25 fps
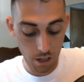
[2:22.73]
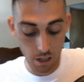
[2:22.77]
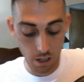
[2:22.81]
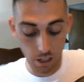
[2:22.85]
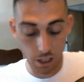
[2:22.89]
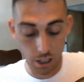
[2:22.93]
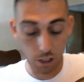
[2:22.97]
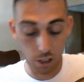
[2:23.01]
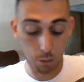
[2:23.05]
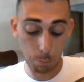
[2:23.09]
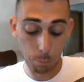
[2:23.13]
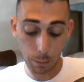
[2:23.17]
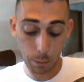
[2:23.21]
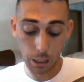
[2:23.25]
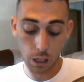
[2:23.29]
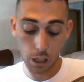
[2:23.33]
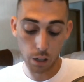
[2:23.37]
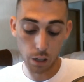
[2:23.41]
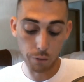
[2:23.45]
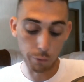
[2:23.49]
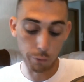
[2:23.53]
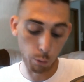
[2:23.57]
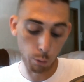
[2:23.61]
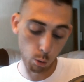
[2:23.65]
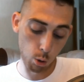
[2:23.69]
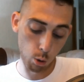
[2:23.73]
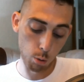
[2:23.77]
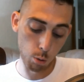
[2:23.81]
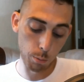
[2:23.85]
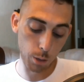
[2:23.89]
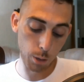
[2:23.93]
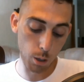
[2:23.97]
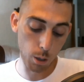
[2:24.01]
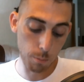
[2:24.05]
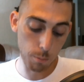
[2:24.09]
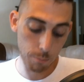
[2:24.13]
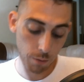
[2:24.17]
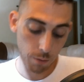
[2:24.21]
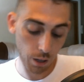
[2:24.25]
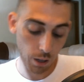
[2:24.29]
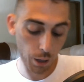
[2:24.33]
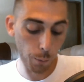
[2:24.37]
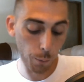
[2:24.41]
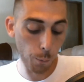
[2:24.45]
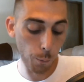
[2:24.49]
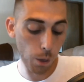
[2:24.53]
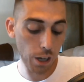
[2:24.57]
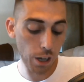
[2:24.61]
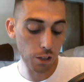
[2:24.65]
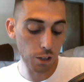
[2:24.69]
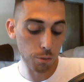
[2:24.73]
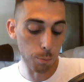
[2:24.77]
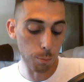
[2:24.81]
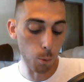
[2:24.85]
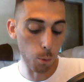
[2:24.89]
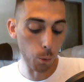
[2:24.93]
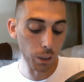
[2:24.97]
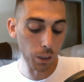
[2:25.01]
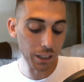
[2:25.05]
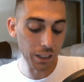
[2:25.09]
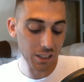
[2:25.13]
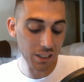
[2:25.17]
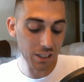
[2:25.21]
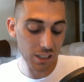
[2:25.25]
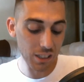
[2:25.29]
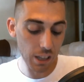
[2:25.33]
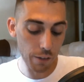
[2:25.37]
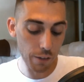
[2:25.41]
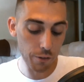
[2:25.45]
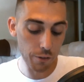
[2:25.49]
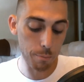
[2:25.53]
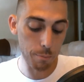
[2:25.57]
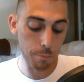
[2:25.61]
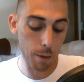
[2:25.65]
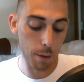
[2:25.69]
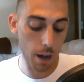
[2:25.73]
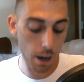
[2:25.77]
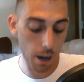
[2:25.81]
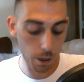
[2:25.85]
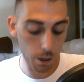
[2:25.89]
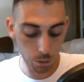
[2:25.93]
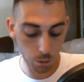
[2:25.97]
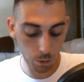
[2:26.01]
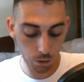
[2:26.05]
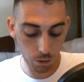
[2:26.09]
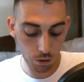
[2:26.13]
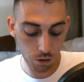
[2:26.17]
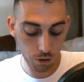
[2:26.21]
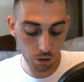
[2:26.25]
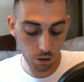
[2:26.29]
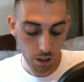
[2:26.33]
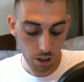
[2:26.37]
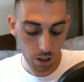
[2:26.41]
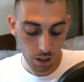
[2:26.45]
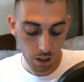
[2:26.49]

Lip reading: It's made out of aluminum. It weighs 0.7 pounds.